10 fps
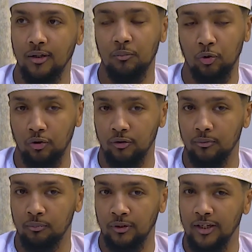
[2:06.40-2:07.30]
because
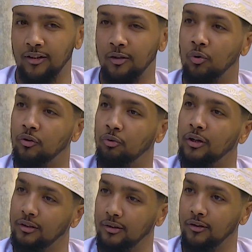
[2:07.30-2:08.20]
Banaadir was
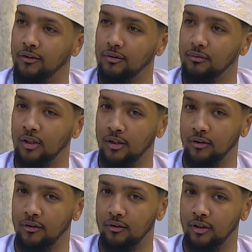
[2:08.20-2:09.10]
recognized
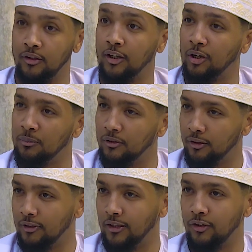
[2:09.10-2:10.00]
as an Arabian
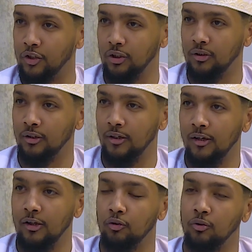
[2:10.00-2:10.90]
civilization.
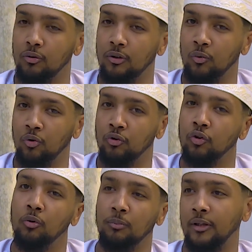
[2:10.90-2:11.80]
So it was
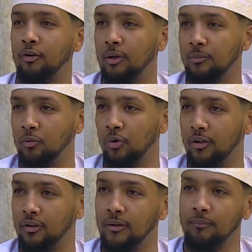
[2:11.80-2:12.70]
known by the Arabian
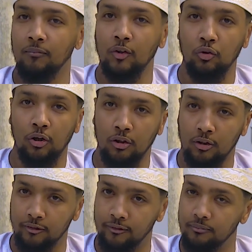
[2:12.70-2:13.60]
world. So a
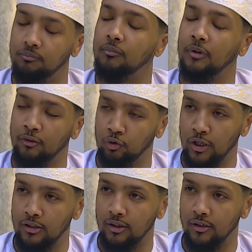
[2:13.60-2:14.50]
lot of
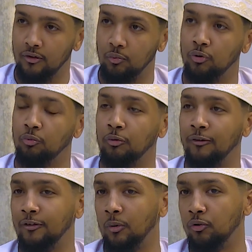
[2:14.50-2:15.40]
traders would,
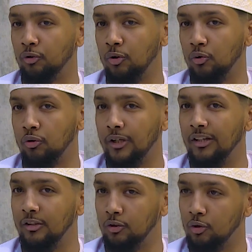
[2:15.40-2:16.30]
if they want to go to the
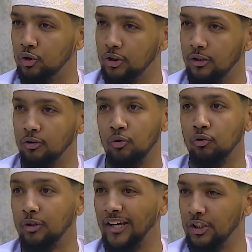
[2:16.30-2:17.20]
Indian Ocean or
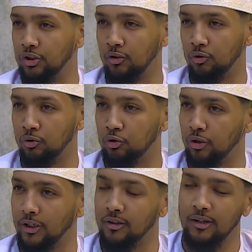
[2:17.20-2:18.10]
to Asia to do
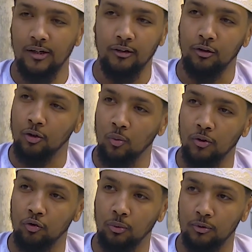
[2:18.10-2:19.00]
trade, they'll always
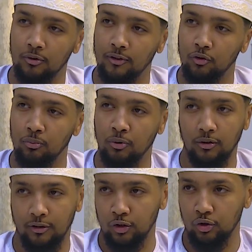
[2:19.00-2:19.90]
stop over to
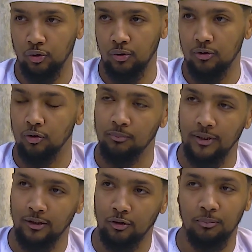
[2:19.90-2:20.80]
Mogadishu or
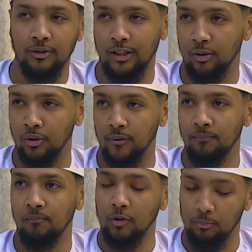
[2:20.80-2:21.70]
Marka, Barawa,
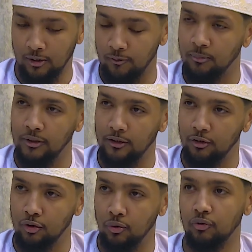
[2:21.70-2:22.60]
about Banaadir
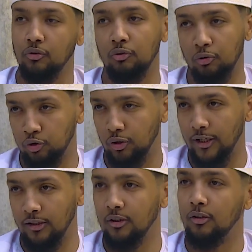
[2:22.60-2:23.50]
coast to
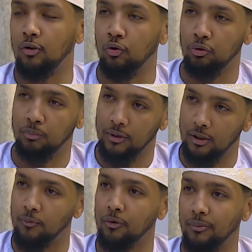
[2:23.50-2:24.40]
trade or to pick
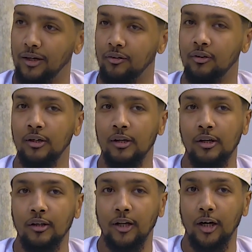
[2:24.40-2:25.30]
up supplies.
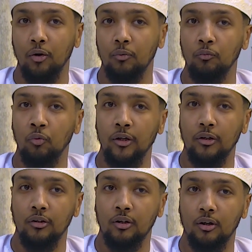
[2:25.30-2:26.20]
Now,
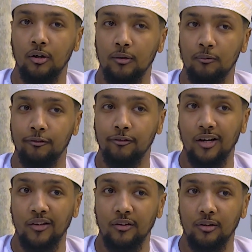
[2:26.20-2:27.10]
when the
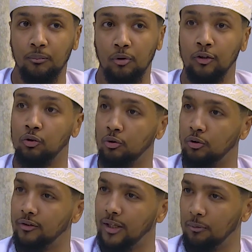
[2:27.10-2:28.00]
first political
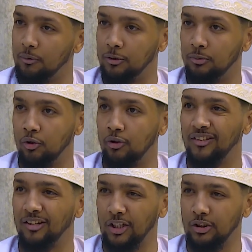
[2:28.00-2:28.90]
establishment or
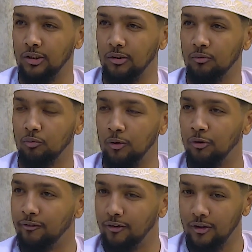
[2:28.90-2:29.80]
interaction, where
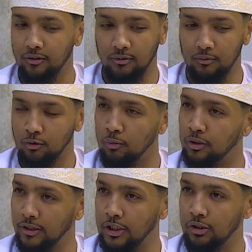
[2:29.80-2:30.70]
the first
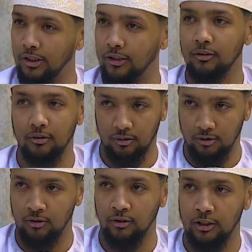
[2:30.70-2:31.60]
communication, like
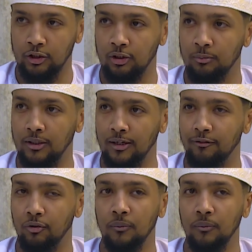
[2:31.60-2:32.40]
on the legitimate level,